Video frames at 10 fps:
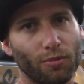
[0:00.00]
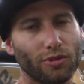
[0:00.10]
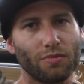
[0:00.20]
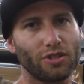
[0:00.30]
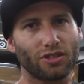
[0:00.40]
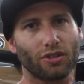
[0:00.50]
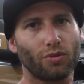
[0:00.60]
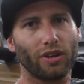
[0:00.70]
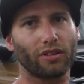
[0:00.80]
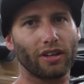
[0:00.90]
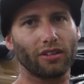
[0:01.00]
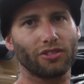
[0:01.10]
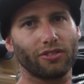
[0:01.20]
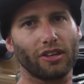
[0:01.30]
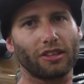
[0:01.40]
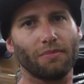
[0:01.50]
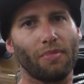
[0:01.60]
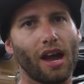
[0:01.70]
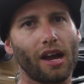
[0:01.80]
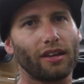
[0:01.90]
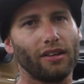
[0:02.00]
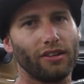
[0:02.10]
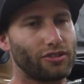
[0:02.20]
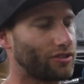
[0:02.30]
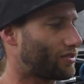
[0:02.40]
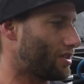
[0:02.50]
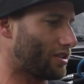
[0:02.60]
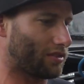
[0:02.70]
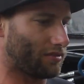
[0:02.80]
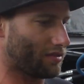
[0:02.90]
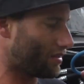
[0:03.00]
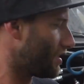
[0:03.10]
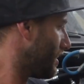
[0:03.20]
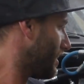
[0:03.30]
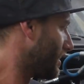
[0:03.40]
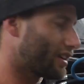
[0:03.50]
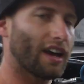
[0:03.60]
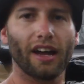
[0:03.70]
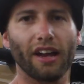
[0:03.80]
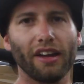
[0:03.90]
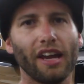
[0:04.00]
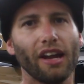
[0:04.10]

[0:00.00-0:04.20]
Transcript: was supposed to be just a quick, like, let's link the back, and it got out of